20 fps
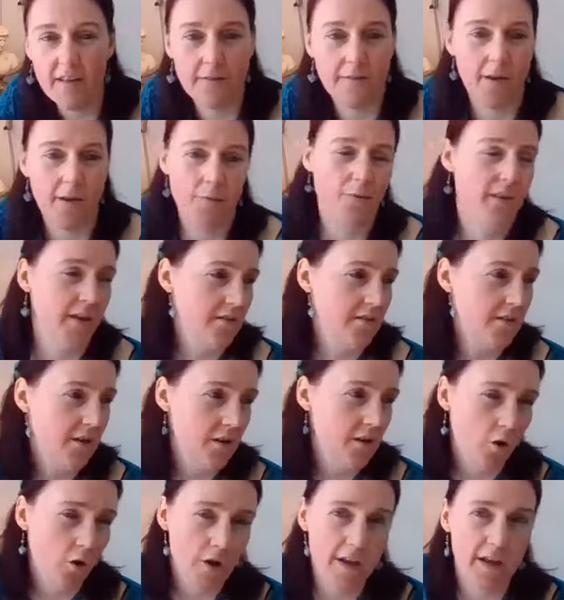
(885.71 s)
they found things
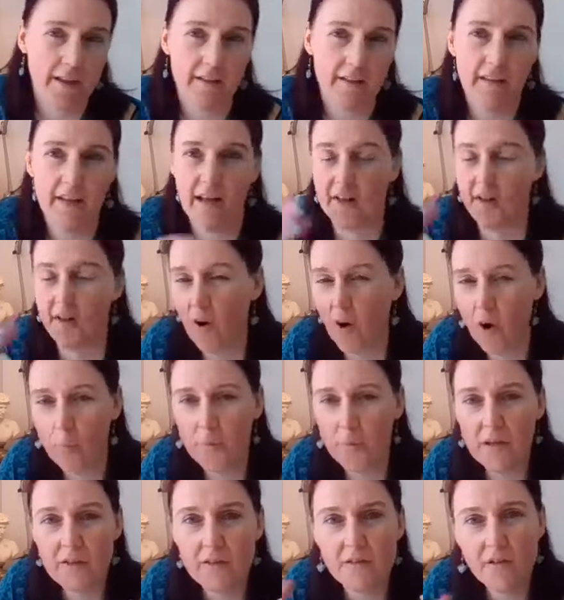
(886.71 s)
annoying, they had
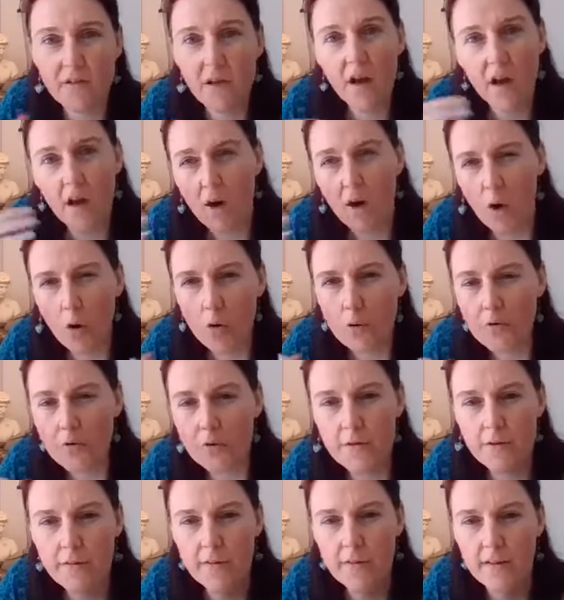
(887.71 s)
hobbies, all
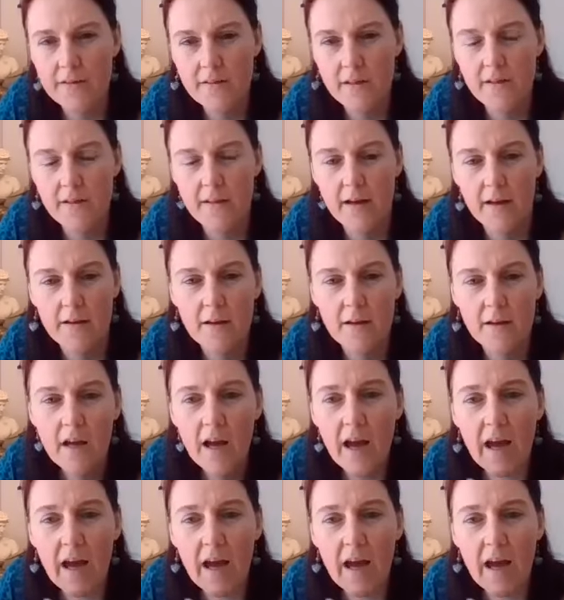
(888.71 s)
sorts of things like that.